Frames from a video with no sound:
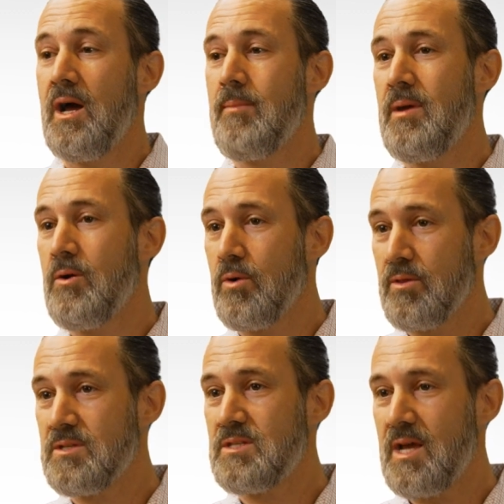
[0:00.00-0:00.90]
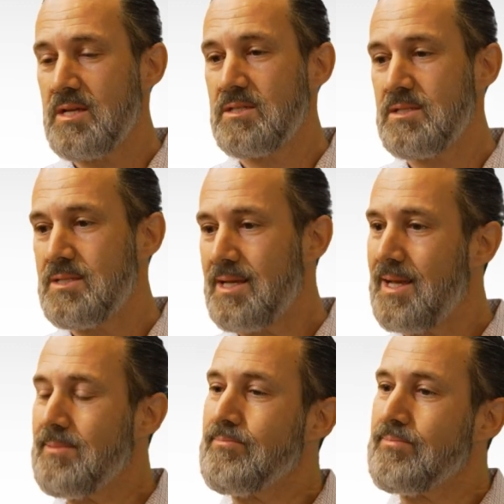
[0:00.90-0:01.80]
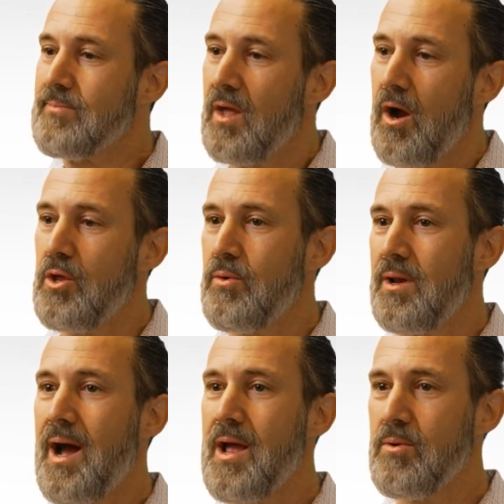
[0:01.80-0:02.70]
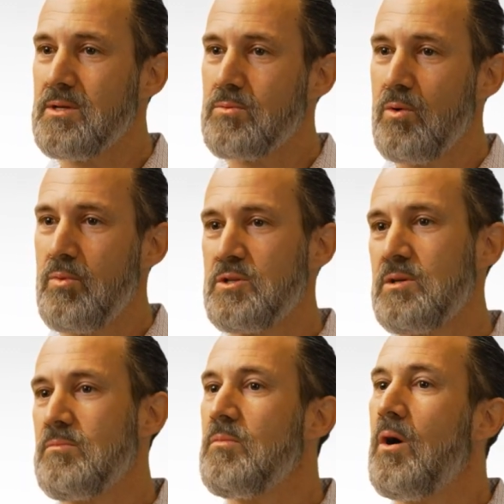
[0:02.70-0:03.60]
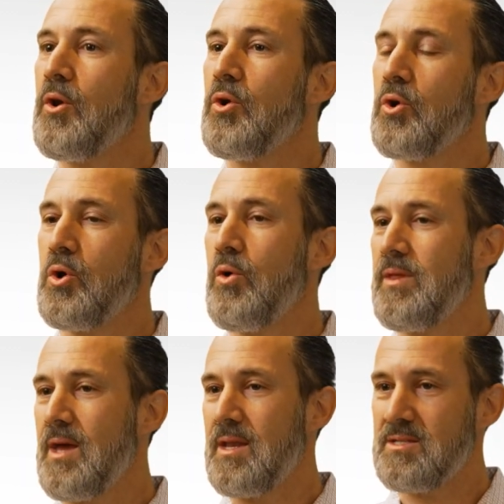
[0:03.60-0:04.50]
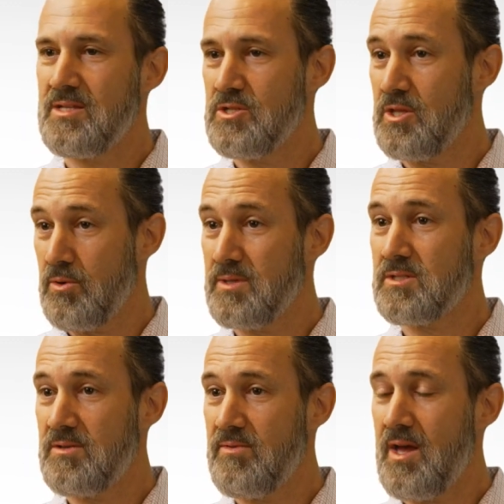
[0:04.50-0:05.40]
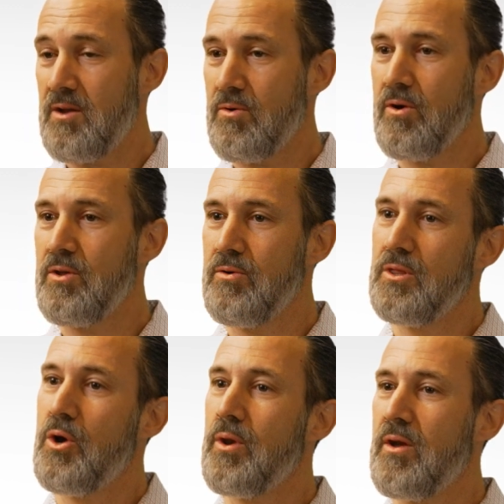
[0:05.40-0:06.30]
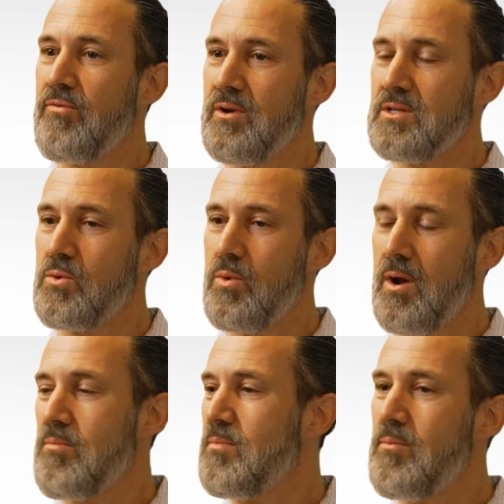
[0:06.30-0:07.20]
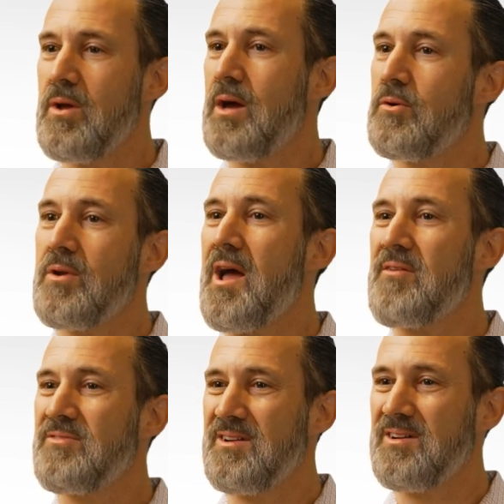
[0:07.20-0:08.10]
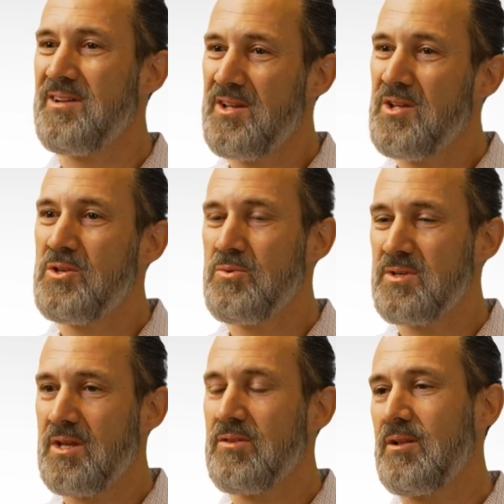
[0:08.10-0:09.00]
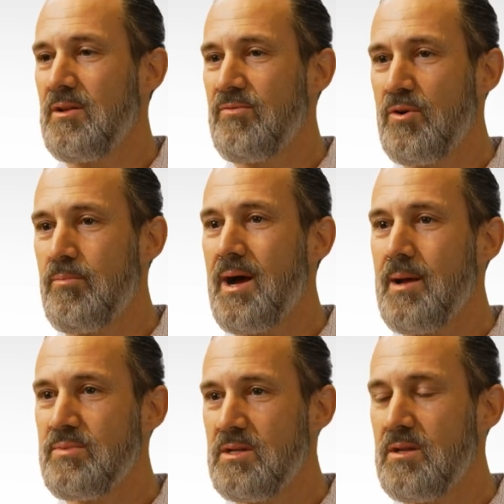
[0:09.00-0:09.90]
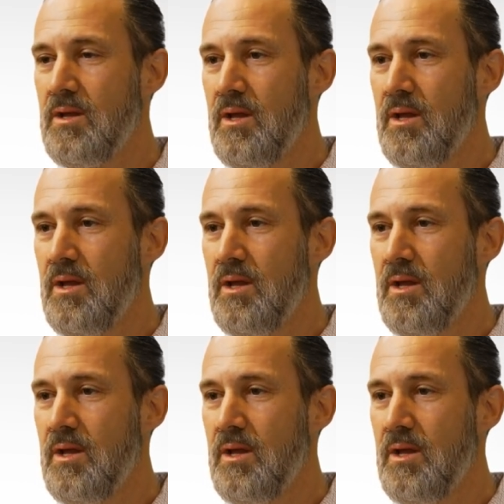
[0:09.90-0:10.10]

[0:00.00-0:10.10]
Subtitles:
I may order this test and say, are you at high risk where we should undergo the anesthesia, the risks of that, or are you at low enough risk where maybe I don't have to do a sentinel lymph node biopsy?